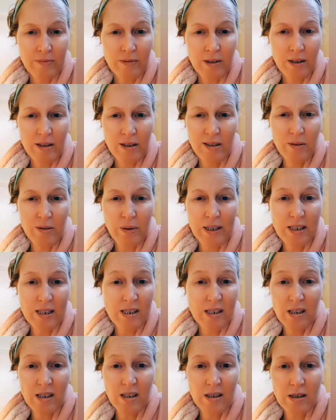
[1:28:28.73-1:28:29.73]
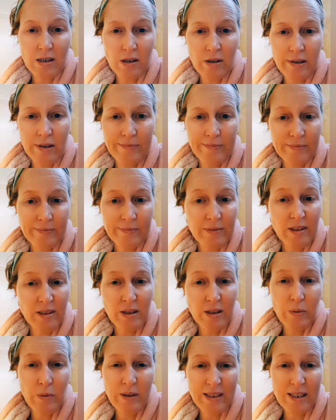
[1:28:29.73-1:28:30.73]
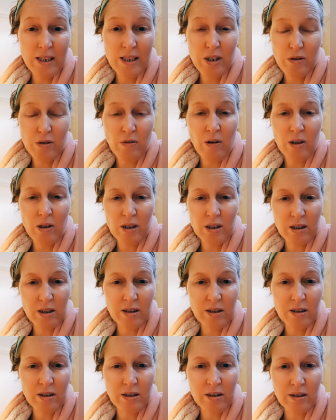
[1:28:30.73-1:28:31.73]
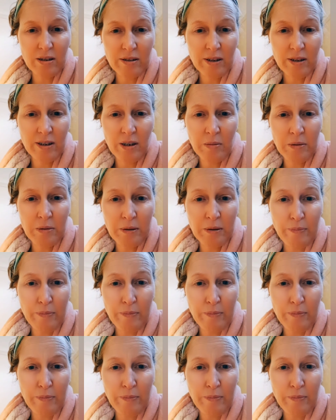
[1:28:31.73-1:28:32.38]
You're wasting your time. You want to see a neurologist, you know what